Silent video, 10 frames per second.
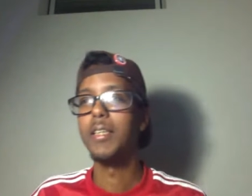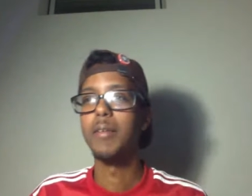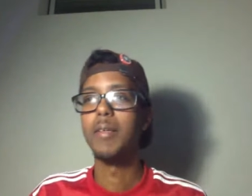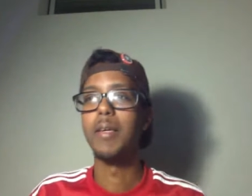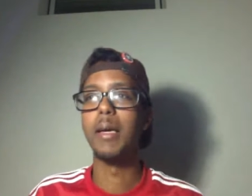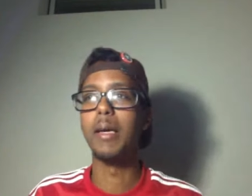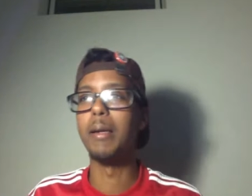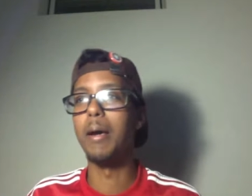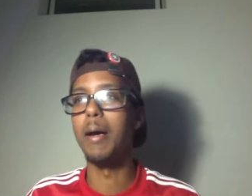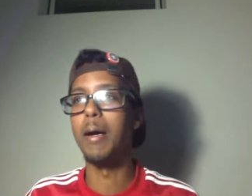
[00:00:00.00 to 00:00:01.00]
And
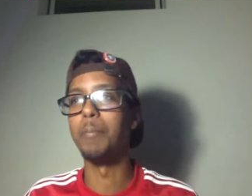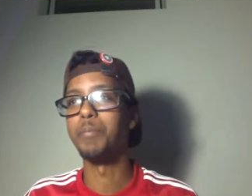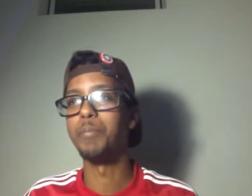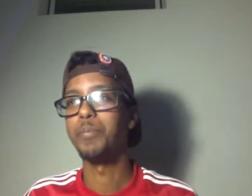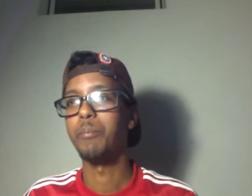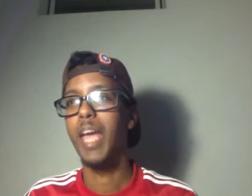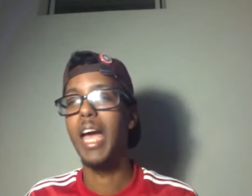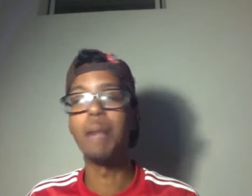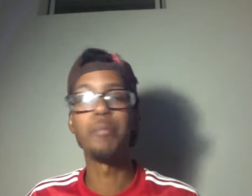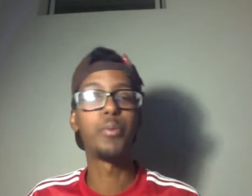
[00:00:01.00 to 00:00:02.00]
um, I'm
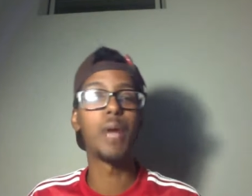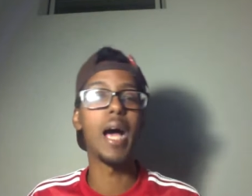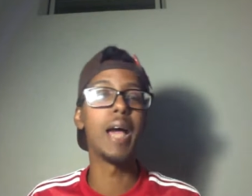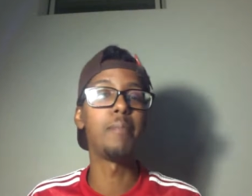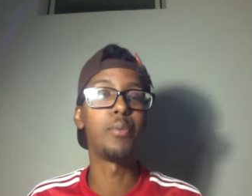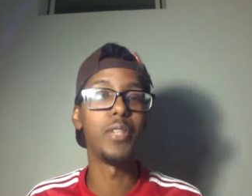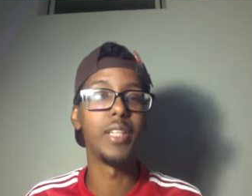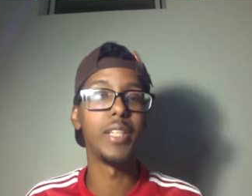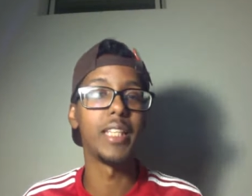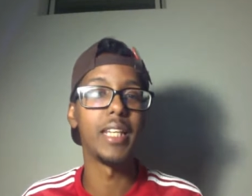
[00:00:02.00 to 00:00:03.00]
I predict
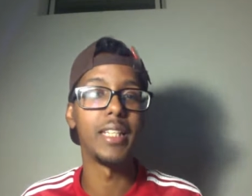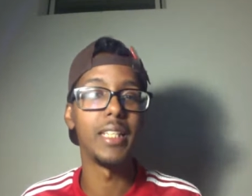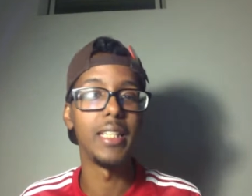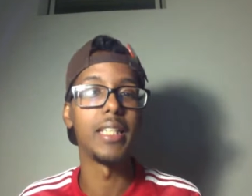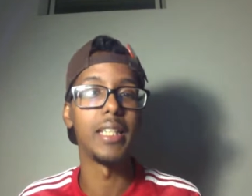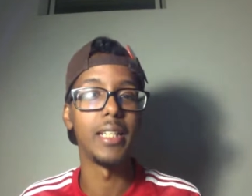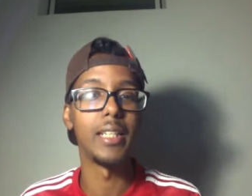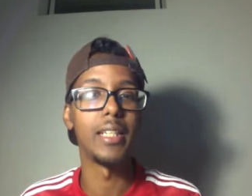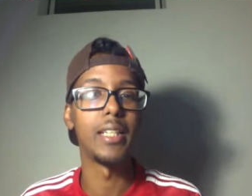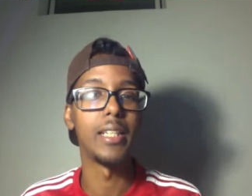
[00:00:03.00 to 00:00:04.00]
that Negan,
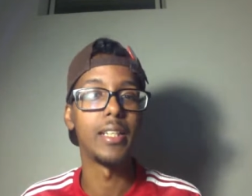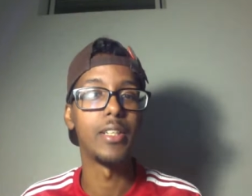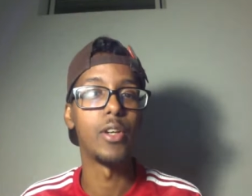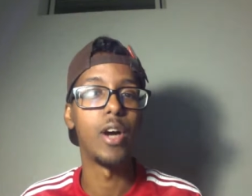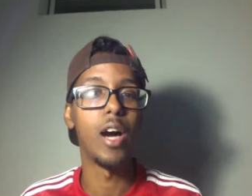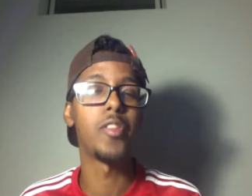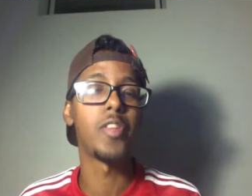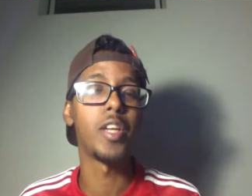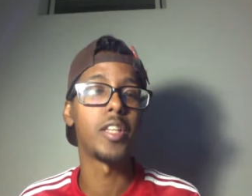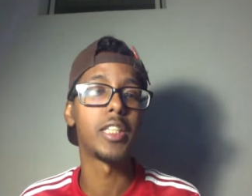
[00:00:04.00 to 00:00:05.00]
you know, other than us
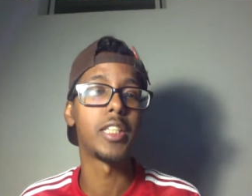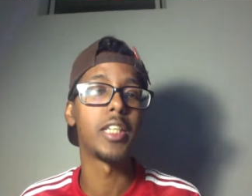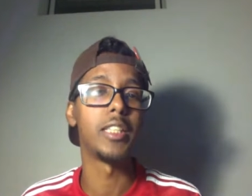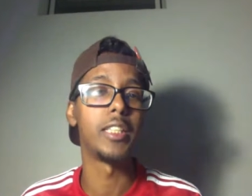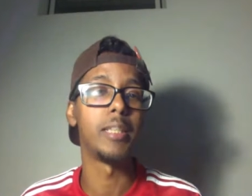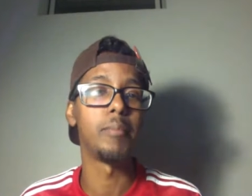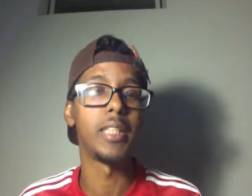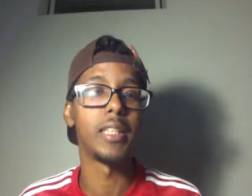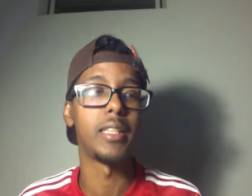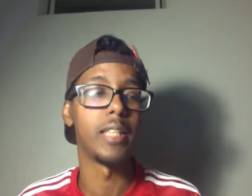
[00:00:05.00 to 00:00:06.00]
getting the tidbit that
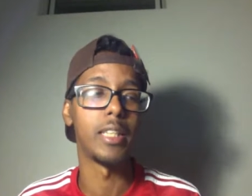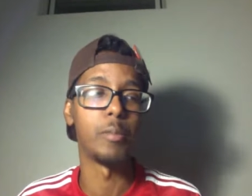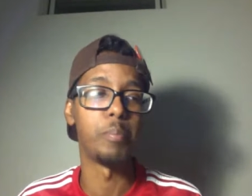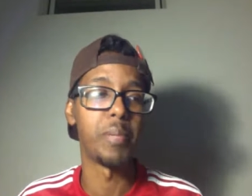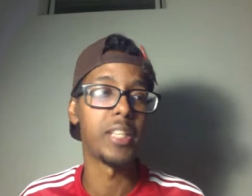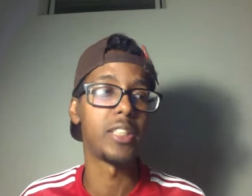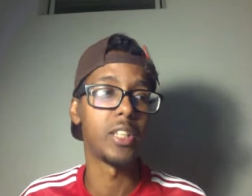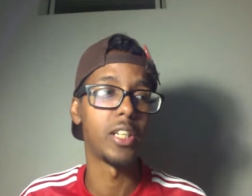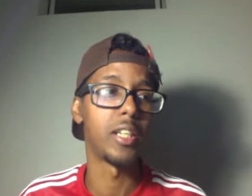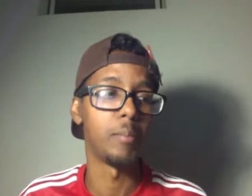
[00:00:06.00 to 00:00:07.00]
that the pigs are
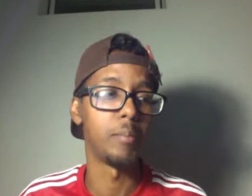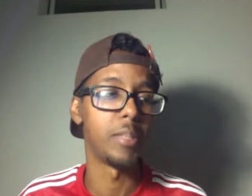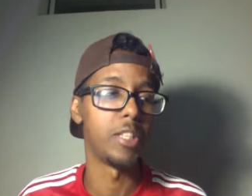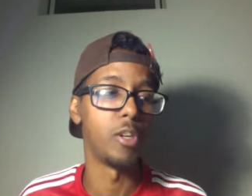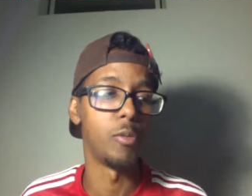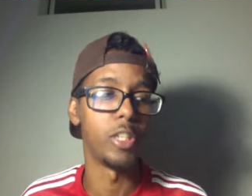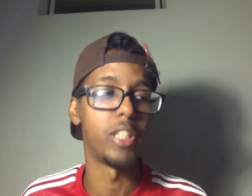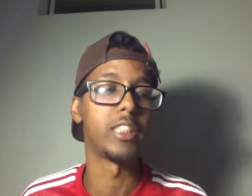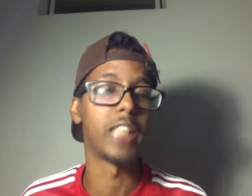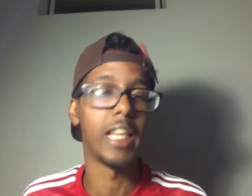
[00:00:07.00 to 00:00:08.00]
gonna, you know, it's
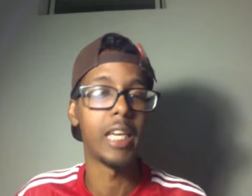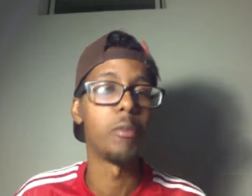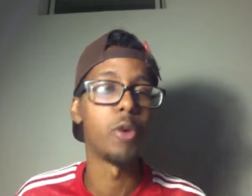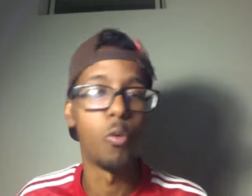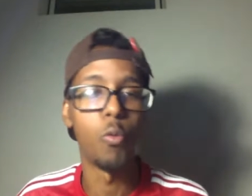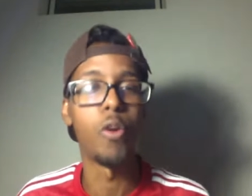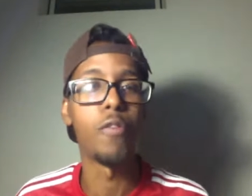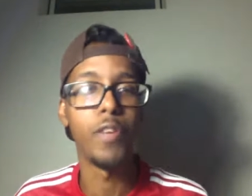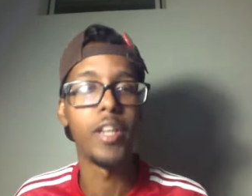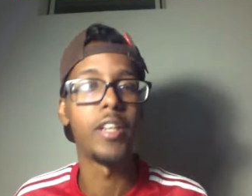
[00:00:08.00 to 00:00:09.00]
like chemical warfare,